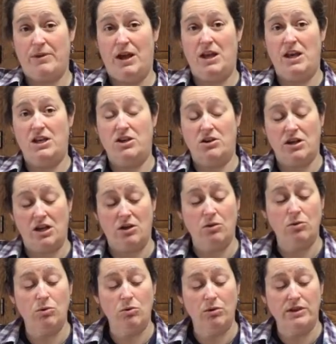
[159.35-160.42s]
And then you're going to
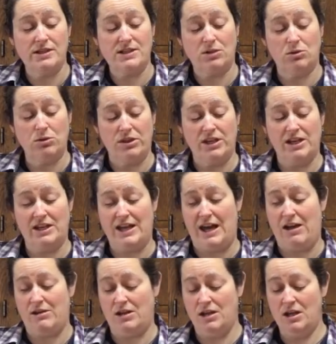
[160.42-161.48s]
cool this whole thing
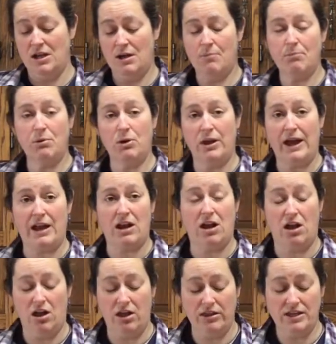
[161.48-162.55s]
down, pull out
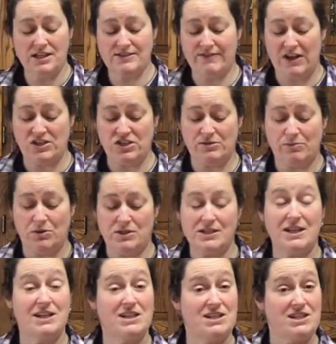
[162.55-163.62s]
all these vegetables
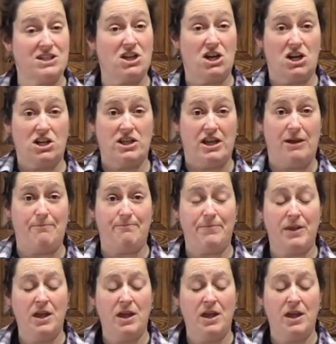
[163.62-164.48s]
and discard them.